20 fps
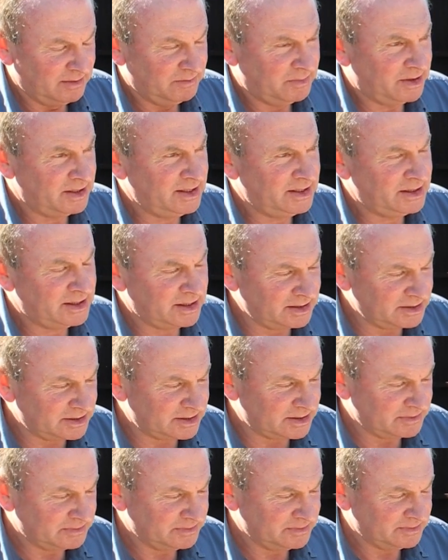But he
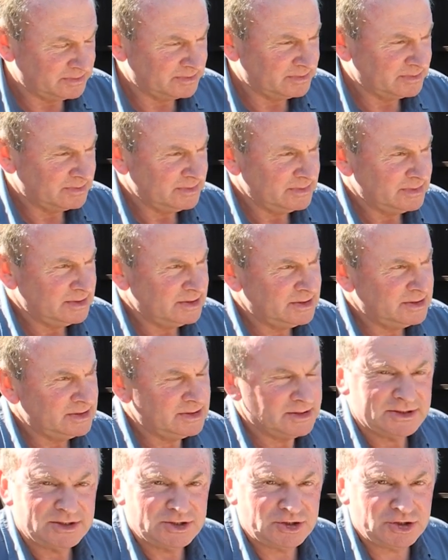does
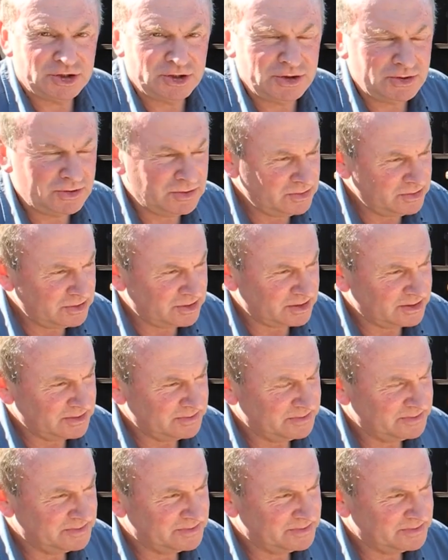choose